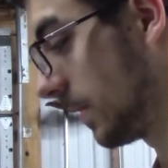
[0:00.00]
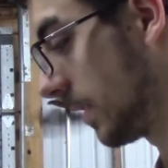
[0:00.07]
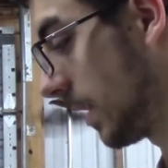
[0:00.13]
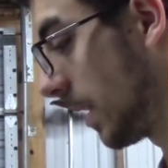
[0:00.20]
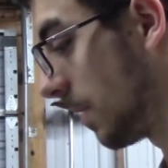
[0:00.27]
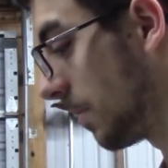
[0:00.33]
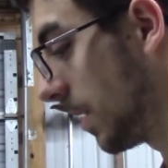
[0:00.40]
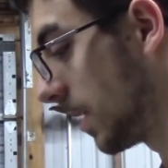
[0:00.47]

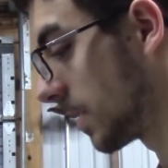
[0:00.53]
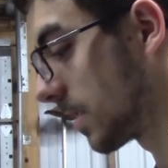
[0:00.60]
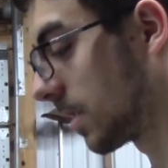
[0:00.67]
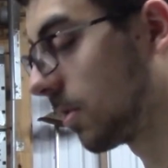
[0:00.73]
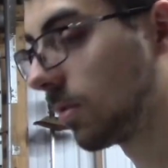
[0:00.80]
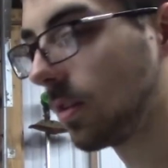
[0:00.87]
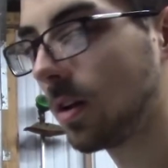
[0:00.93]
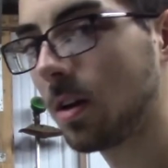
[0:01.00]
it being
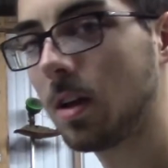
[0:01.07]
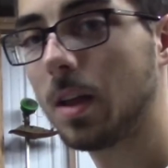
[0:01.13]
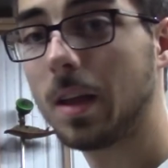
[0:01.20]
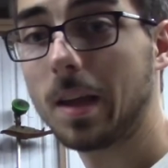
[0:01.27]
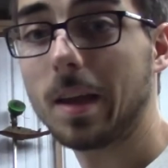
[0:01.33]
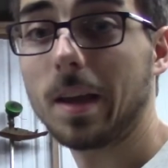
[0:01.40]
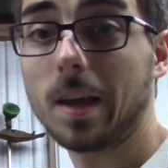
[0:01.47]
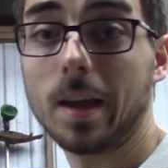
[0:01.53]
so low,
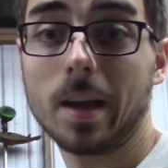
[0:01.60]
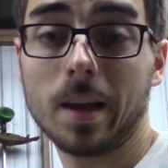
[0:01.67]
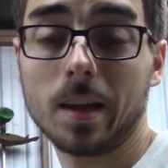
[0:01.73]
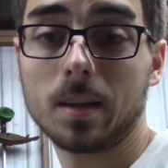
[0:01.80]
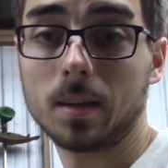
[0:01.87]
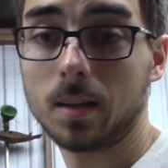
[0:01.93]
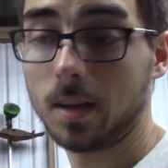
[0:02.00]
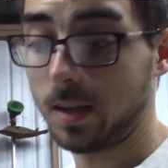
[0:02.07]

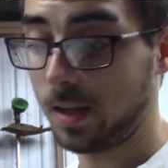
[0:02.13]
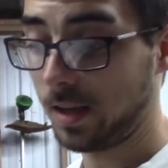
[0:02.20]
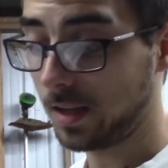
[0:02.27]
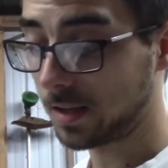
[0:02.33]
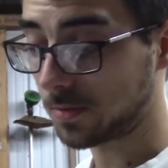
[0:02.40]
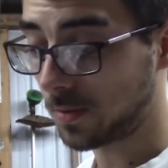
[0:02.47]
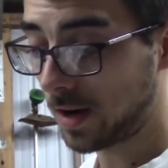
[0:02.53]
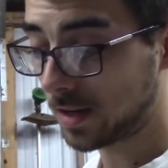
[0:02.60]
it
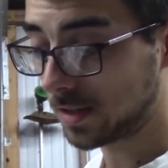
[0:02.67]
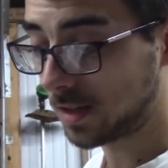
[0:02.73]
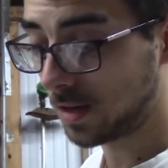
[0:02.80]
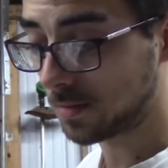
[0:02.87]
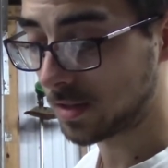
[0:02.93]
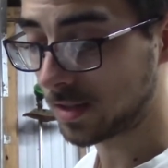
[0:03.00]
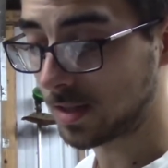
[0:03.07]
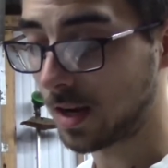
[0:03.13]
is raised
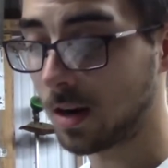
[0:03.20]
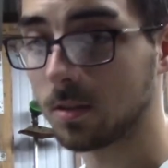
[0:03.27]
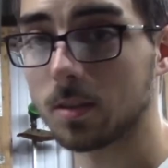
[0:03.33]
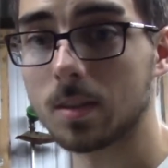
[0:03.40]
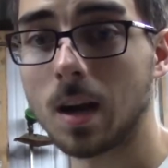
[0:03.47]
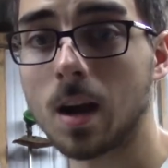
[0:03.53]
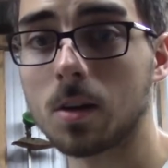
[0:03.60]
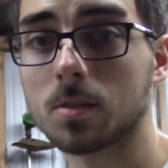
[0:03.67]
up since I aired the
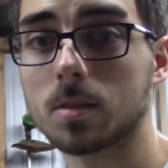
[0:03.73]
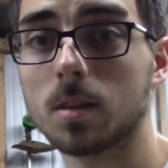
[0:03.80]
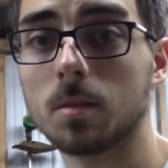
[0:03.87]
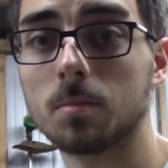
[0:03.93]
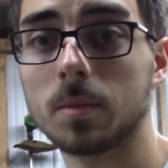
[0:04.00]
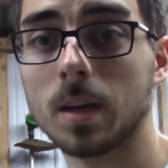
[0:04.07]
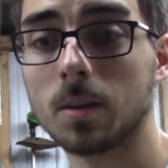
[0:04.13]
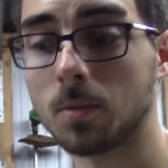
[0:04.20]
tires
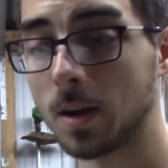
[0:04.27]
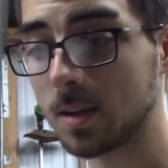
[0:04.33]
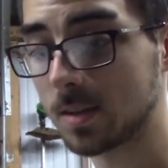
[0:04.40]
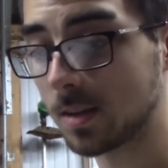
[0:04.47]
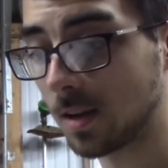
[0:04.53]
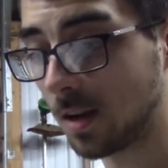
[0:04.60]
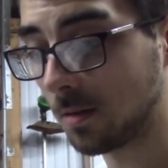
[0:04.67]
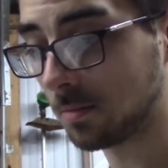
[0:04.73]
up. That
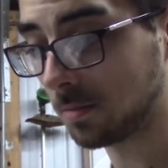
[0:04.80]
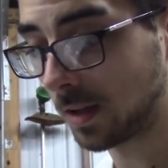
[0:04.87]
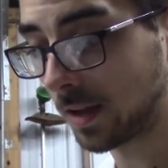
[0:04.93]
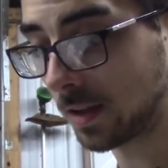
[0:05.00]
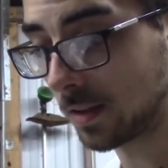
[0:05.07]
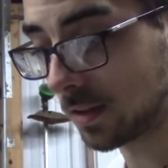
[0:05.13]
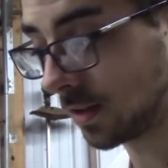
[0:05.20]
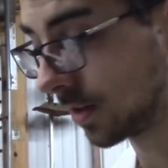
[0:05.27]
raised it up
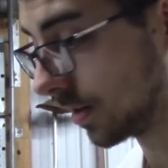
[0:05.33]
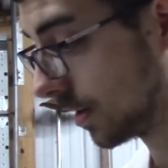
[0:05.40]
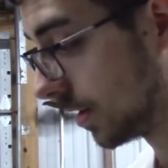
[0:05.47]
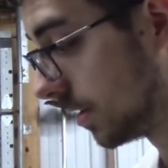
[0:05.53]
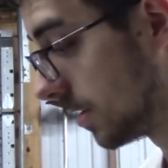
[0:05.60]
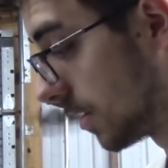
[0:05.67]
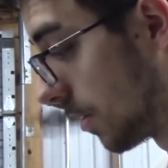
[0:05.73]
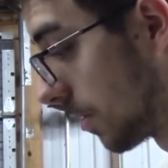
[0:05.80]
like a
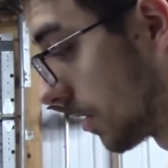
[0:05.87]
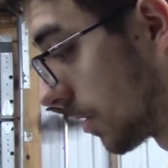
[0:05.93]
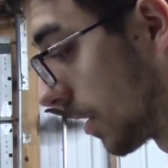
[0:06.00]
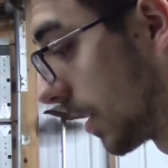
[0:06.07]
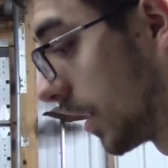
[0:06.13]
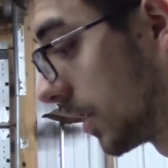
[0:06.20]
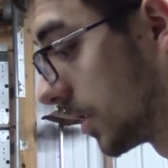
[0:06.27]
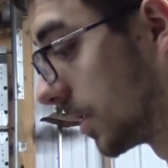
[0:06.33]
good 2 or
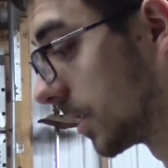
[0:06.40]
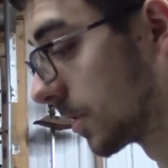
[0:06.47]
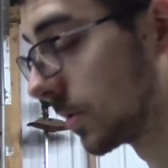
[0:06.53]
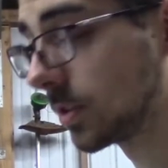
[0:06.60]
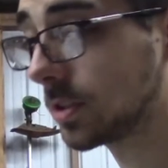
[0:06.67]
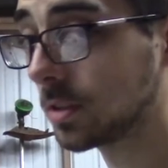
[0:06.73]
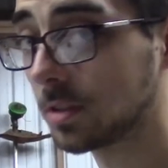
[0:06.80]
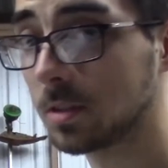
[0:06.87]
3 inches,
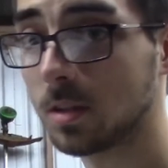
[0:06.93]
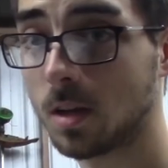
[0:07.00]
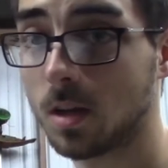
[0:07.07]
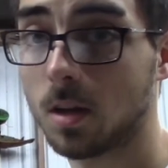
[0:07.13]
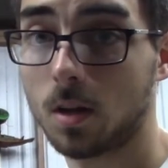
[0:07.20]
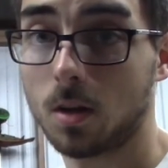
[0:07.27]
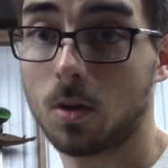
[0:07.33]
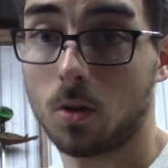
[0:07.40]
which is
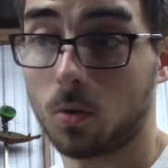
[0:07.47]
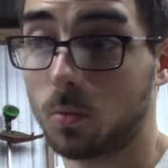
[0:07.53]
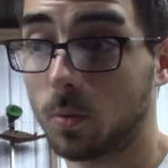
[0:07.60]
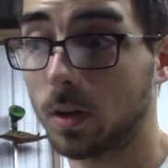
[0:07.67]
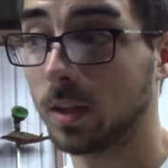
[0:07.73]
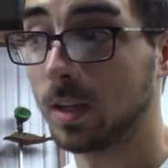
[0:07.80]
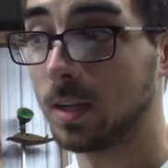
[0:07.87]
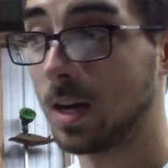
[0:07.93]

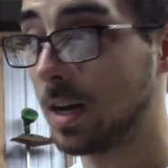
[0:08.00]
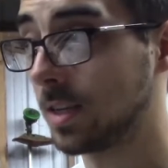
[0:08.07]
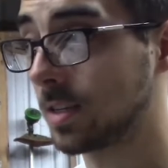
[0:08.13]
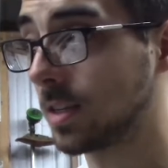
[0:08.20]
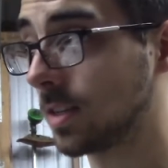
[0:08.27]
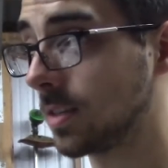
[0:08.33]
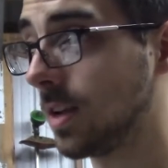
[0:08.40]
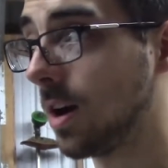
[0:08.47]
really nice
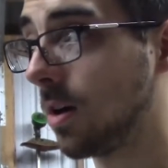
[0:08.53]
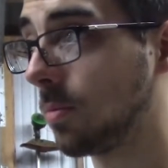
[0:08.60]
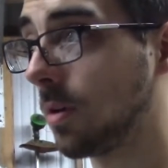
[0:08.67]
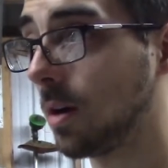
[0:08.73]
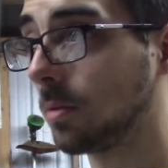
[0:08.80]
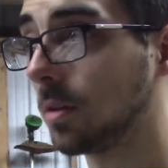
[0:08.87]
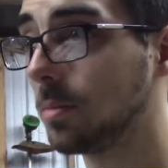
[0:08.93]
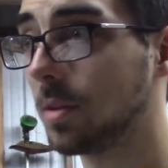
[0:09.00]
because now I'll
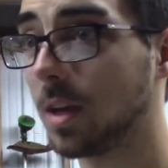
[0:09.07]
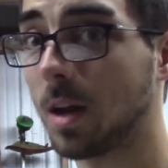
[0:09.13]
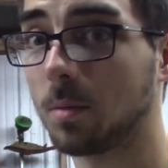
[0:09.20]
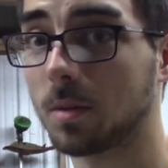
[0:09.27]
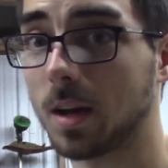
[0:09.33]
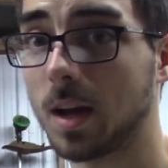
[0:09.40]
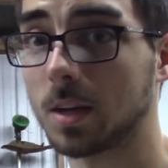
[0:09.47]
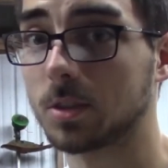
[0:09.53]
probably be
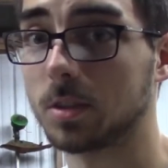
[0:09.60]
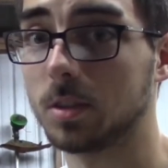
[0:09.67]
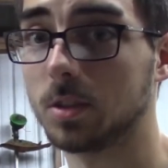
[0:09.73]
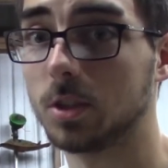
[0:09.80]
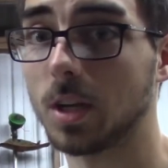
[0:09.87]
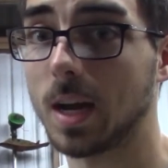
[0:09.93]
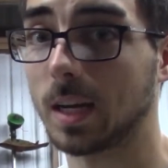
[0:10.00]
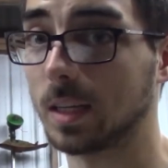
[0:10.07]
able to actually
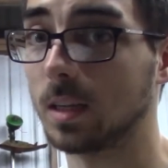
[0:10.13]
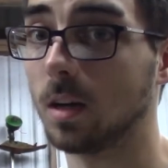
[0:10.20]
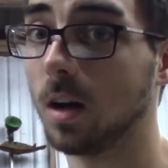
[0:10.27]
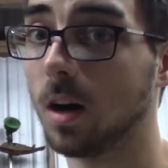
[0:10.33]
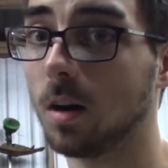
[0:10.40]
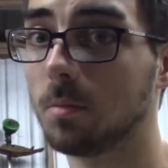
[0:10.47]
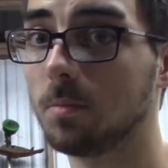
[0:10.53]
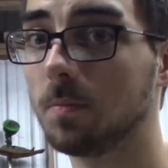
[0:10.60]
jack it
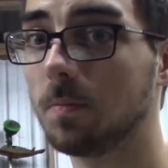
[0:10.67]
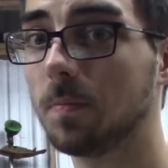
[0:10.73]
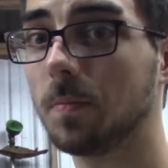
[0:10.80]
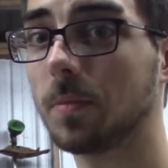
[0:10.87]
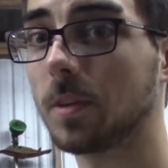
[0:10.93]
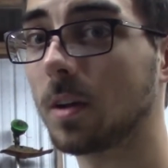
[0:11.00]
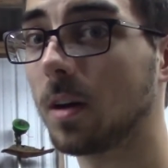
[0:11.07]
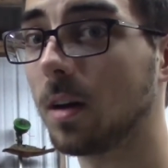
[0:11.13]
up
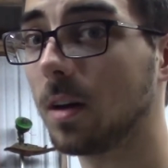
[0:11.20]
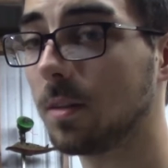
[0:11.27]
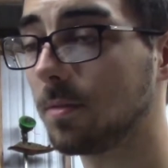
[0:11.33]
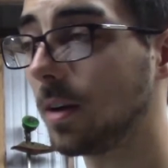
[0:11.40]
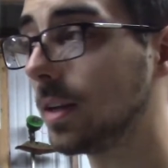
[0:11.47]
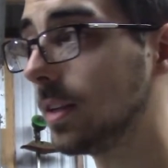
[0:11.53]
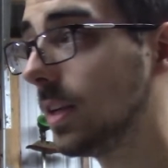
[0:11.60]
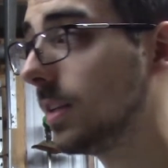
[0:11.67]
if
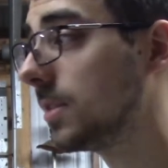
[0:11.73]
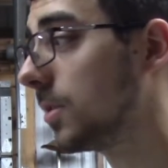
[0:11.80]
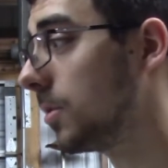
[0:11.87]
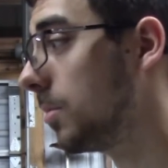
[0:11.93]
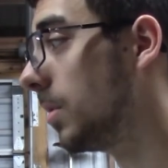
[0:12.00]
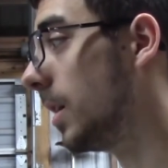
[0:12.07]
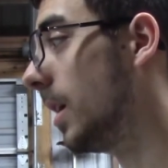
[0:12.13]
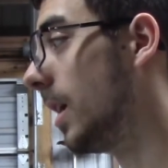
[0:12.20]
I need to.
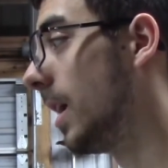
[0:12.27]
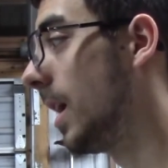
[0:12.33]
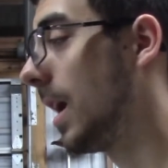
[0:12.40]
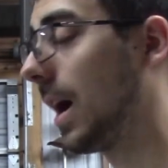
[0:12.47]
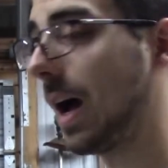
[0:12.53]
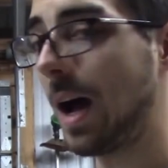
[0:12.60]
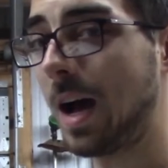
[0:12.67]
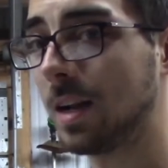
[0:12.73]
But
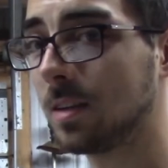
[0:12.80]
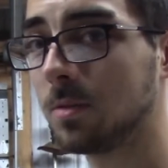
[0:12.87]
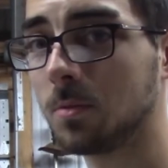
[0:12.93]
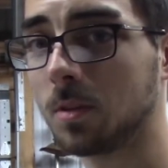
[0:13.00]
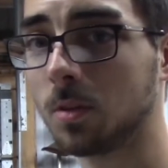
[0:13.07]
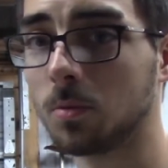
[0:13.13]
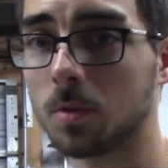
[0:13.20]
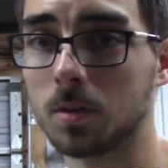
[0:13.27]
I didn't
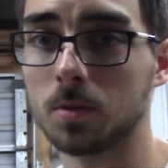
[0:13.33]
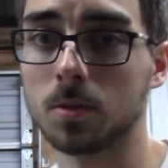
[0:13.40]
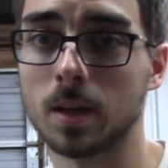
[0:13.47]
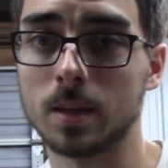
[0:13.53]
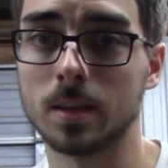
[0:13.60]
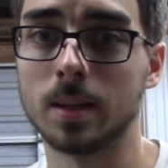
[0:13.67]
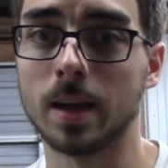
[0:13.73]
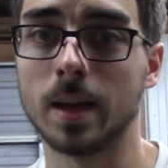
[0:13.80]
really want to do
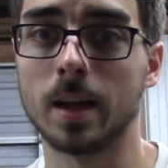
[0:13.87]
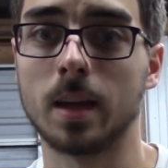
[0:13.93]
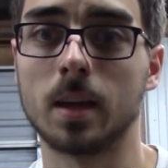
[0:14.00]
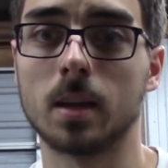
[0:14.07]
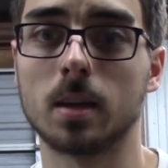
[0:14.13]
that today.